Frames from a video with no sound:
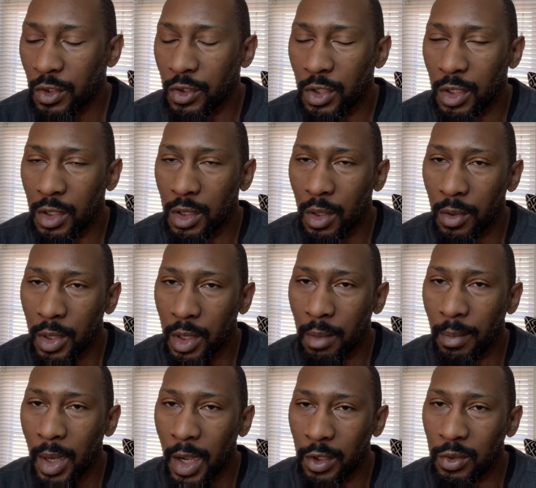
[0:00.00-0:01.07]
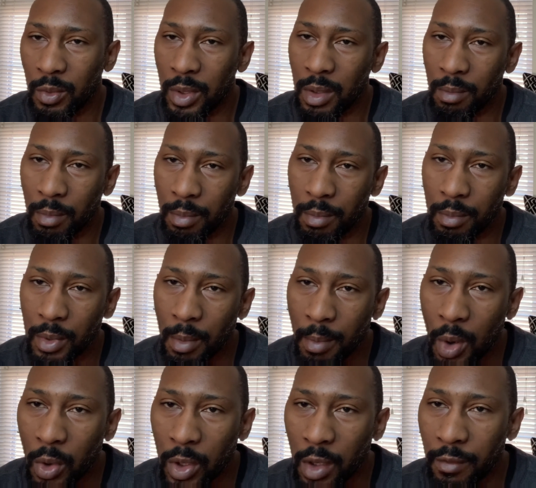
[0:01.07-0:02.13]
She toted the box with the
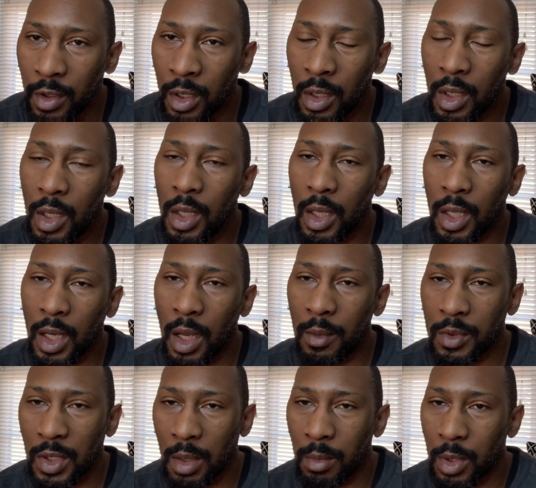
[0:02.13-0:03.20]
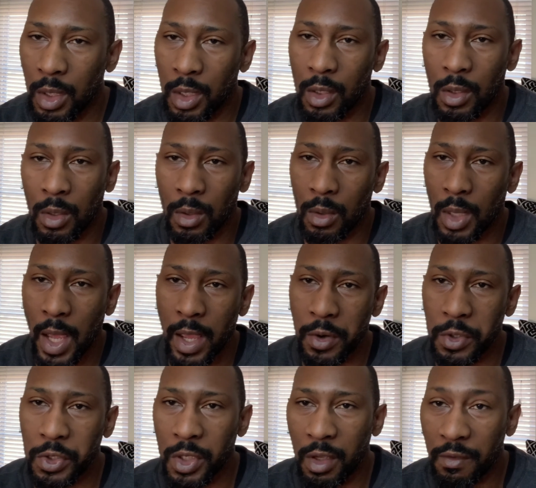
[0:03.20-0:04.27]
bulk of it, and I was able to get the little lighter
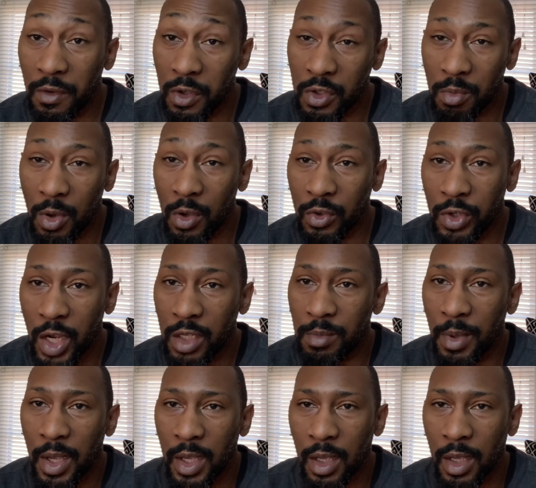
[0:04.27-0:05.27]
stuff in a small trash bag.